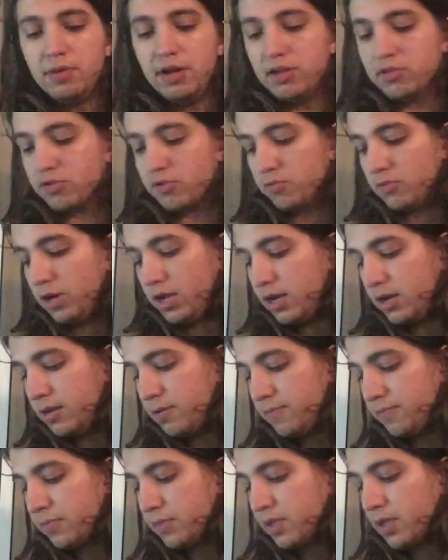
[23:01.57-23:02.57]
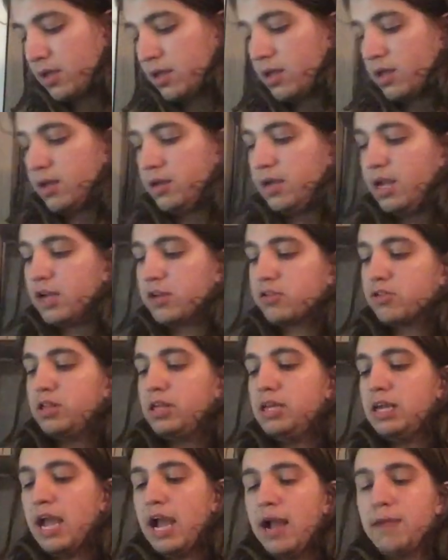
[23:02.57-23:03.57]
Masquerade. Next,
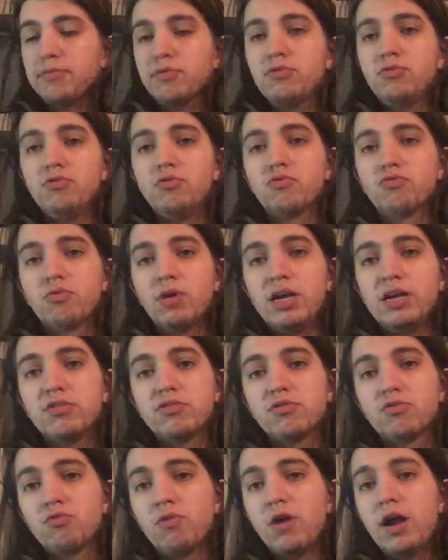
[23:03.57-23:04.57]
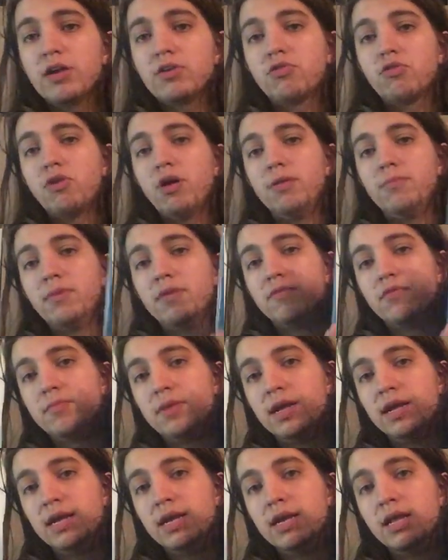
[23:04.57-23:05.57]
the absolute greatest grindcore album ever
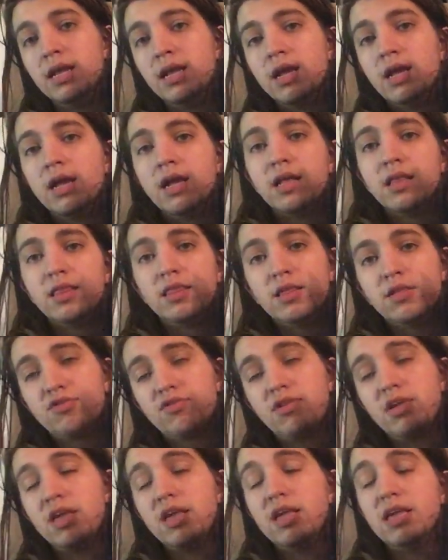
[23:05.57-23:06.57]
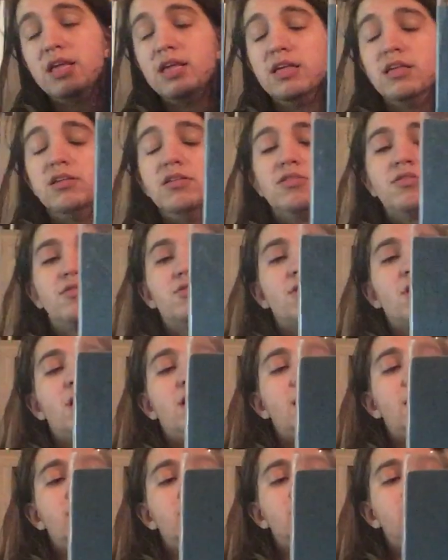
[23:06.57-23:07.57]
made. This is
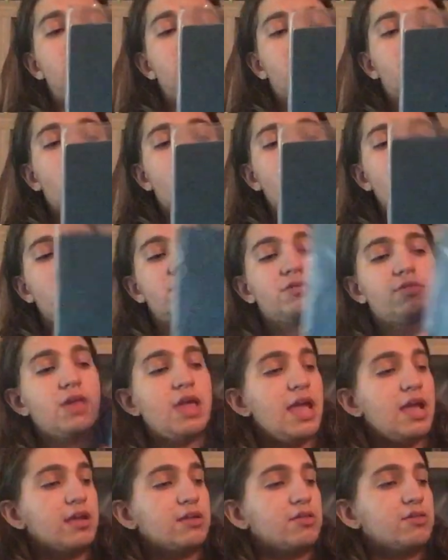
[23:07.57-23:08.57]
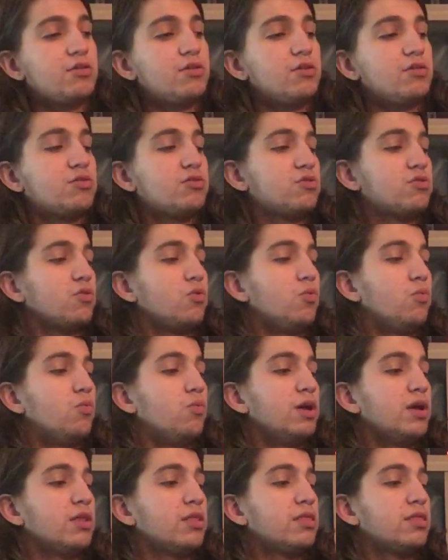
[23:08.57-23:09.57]
uh, Discordance Axis
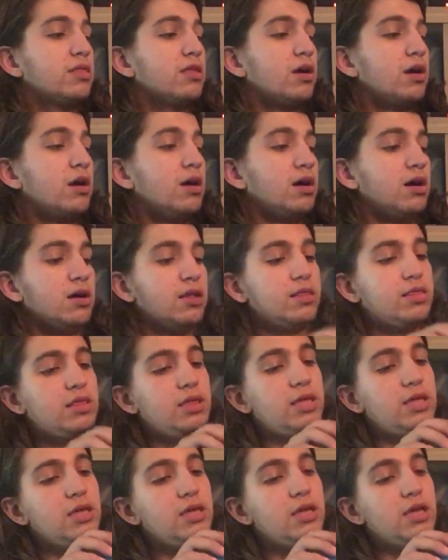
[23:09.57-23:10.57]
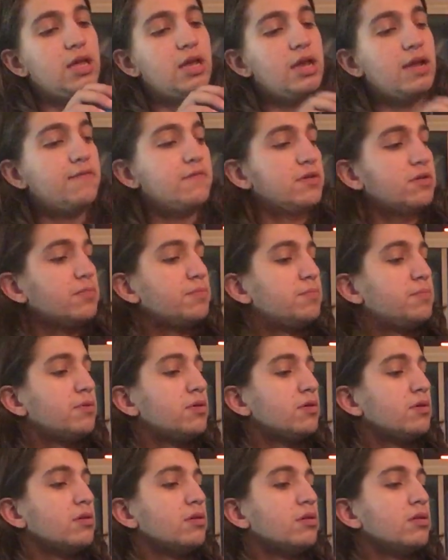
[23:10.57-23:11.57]
with uh, the
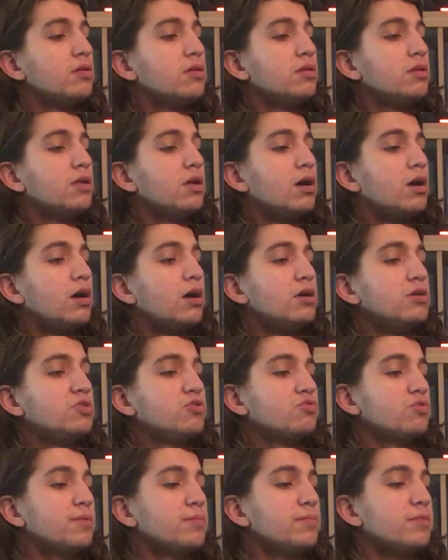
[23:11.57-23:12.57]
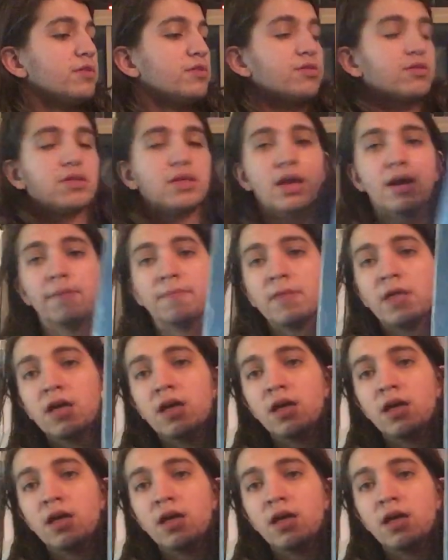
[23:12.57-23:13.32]
Inevitable uh, Dreamless. Yeah.